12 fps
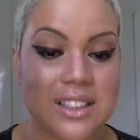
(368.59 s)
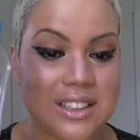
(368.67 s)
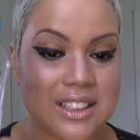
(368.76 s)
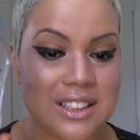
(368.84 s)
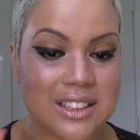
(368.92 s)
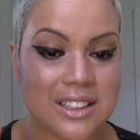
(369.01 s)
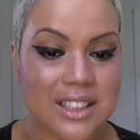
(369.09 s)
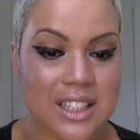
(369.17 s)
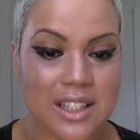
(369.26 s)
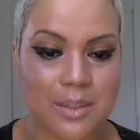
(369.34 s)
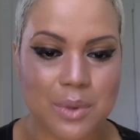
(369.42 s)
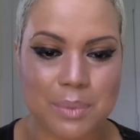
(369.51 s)
This is
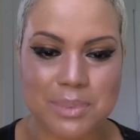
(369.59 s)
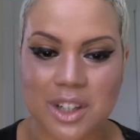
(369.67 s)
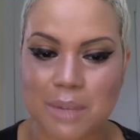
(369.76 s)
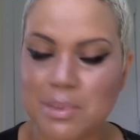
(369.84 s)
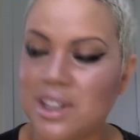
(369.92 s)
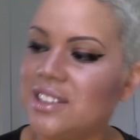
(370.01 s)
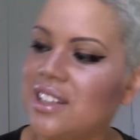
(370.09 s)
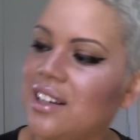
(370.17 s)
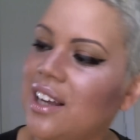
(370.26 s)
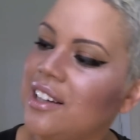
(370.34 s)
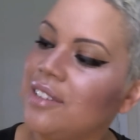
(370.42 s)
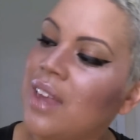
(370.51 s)
the, whoops, sorry, because of the
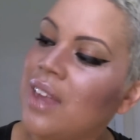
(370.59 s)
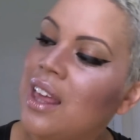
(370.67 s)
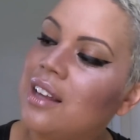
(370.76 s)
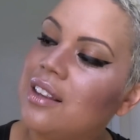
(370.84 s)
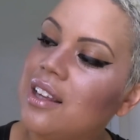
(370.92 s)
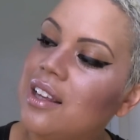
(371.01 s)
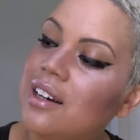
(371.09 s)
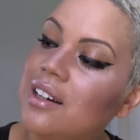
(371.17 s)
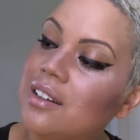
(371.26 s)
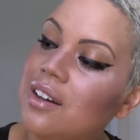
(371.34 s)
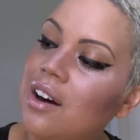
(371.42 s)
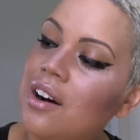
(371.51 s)
lighting,
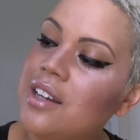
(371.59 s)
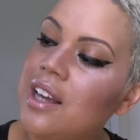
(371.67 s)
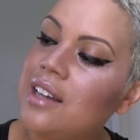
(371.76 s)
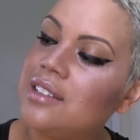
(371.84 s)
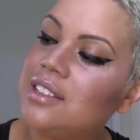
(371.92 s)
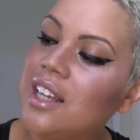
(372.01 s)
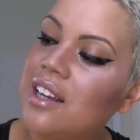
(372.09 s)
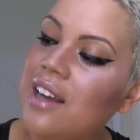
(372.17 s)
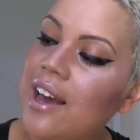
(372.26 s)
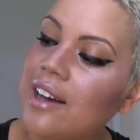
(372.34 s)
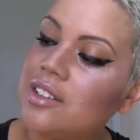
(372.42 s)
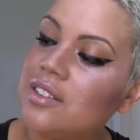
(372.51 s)
the Garnier Skin
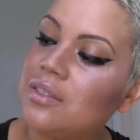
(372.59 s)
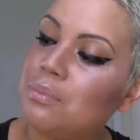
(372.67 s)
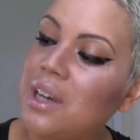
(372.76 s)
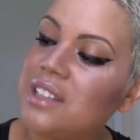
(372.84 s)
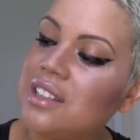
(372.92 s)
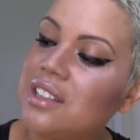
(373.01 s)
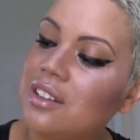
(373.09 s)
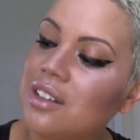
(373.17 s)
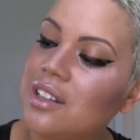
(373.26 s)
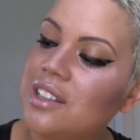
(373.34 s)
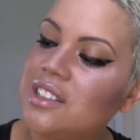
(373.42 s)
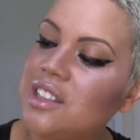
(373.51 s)
Active Micellar
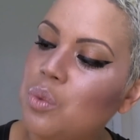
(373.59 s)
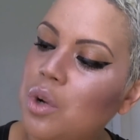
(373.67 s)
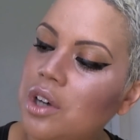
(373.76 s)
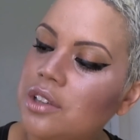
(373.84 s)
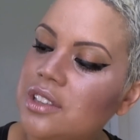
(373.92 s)
Cleansing Water.